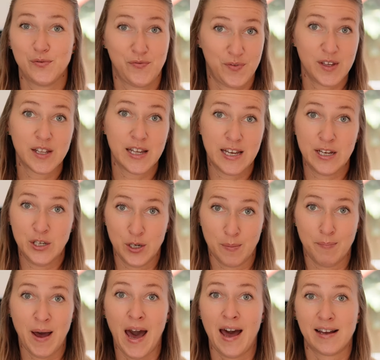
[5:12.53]
feel it in your
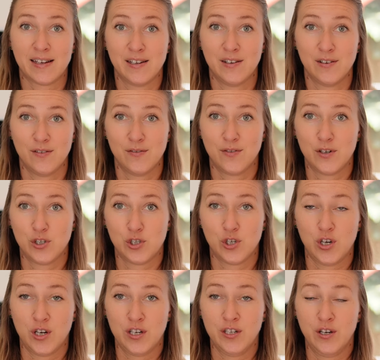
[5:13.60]
back for sure.